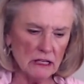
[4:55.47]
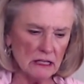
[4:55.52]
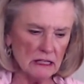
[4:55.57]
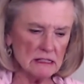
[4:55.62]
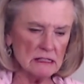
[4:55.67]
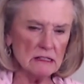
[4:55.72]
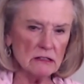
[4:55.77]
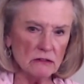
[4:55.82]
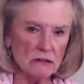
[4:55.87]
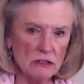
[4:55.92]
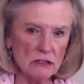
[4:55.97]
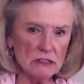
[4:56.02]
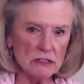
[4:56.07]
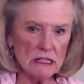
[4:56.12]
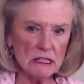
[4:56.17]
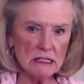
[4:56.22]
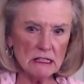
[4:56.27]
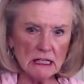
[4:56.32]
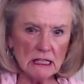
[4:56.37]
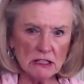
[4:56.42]
So use the
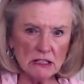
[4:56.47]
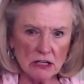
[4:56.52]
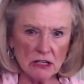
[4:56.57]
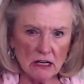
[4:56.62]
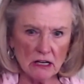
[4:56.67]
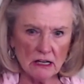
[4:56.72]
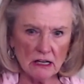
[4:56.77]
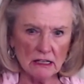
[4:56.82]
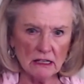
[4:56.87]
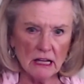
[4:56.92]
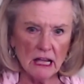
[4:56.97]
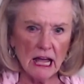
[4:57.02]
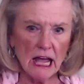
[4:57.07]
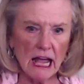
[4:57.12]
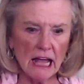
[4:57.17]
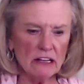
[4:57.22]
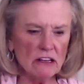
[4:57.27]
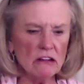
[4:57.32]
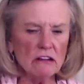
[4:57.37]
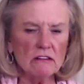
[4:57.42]
Dijon, and you
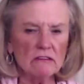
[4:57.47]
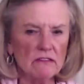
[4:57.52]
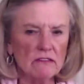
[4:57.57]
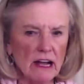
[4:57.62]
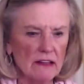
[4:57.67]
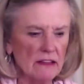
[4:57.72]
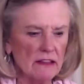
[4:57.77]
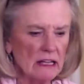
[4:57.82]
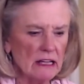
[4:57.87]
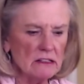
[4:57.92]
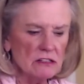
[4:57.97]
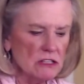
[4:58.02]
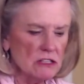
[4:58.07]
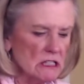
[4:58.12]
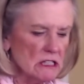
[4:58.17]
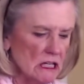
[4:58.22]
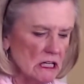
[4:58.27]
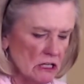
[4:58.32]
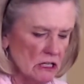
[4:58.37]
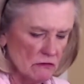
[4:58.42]
can find that in just
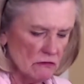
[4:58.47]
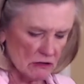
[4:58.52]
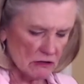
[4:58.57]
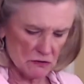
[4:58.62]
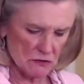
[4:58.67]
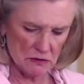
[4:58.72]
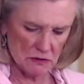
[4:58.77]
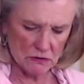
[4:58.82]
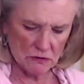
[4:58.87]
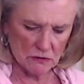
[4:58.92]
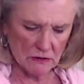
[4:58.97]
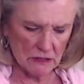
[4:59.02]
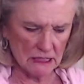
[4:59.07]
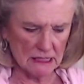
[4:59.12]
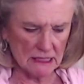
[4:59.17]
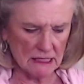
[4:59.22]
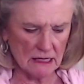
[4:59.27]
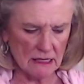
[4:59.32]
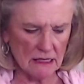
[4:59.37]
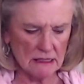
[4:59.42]
any grocery store these
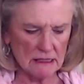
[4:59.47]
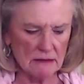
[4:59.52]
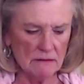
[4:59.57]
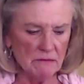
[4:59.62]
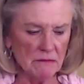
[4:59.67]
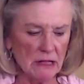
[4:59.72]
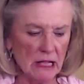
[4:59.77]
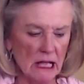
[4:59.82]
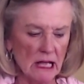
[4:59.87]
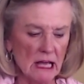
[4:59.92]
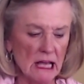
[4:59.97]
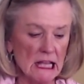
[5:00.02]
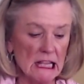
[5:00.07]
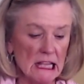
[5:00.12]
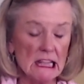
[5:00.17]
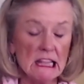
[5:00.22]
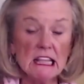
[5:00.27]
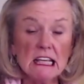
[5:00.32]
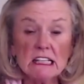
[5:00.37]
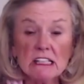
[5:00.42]
days.
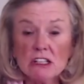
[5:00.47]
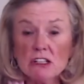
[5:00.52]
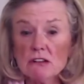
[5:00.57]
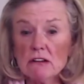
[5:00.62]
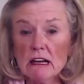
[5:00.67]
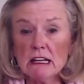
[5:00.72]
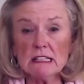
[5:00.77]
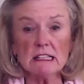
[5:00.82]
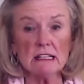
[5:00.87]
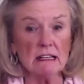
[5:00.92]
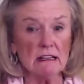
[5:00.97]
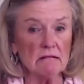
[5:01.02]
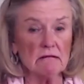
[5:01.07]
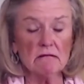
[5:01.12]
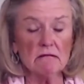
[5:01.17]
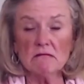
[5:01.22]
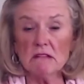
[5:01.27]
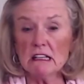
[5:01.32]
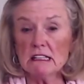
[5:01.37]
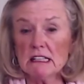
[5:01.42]
This dressing
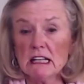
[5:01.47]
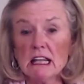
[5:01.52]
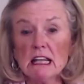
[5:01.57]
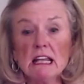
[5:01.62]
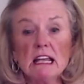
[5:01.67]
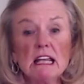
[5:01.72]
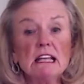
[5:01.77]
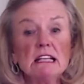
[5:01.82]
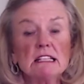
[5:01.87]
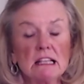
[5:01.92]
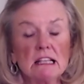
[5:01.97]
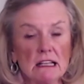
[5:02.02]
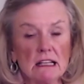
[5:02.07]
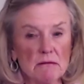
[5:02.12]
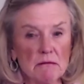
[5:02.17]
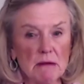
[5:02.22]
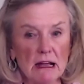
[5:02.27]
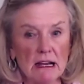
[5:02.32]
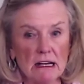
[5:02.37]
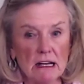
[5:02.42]
is easily
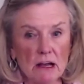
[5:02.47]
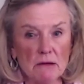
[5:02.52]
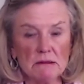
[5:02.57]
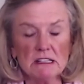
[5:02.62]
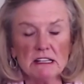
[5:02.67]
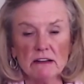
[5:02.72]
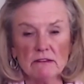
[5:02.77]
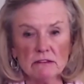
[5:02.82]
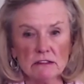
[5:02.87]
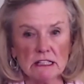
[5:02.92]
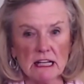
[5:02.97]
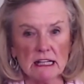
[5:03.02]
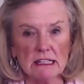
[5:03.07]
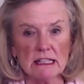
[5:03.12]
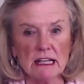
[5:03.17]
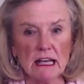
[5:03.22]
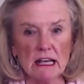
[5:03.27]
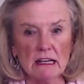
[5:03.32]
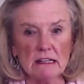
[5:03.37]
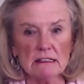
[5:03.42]
made up several days ahead
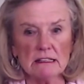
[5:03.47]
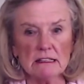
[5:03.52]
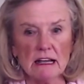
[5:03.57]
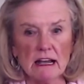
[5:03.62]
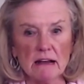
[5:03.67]
of time.